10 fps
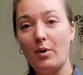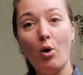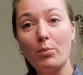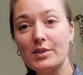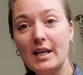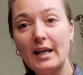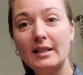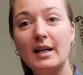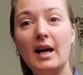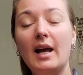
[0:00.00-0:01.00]

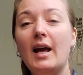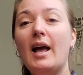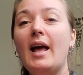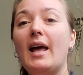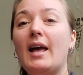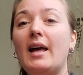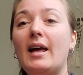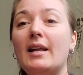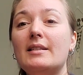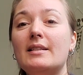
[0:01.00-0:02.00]
homestead.
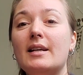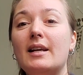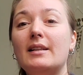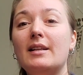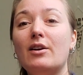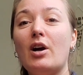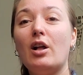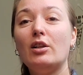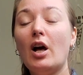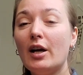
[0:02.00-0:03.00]
And there
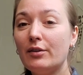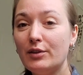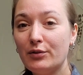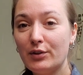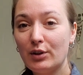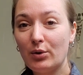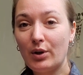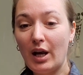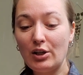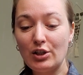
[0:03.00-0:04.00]
are a lot of different
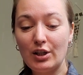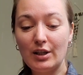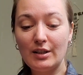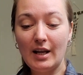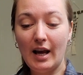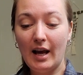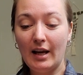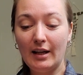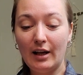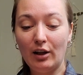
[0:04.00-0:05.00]
locations
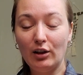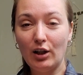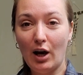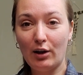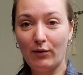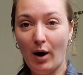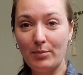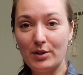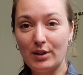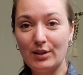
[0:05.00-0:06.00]
and a lot of
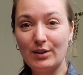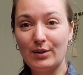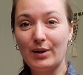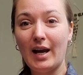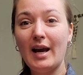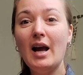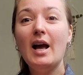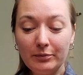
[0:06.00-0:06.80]
options. Okay,